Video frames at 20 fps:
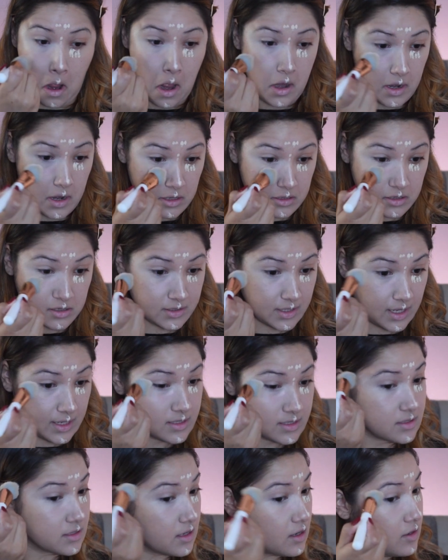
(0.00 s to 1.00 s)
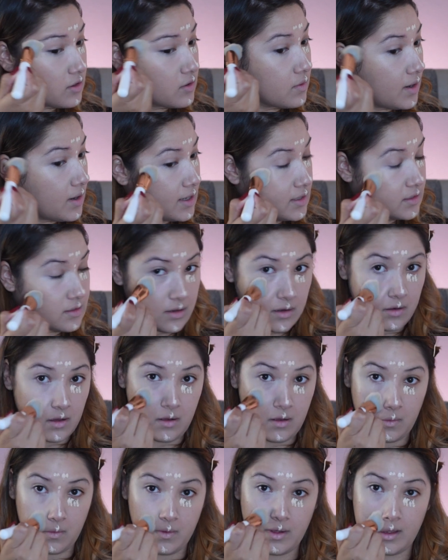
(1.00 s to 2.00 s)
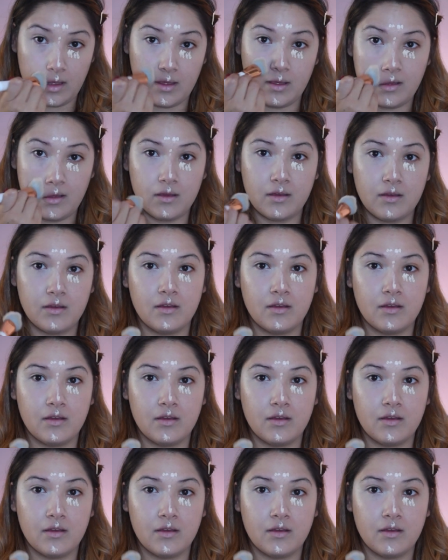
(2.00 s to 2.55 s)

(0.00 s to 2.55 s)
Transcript: A little does go quite a long way.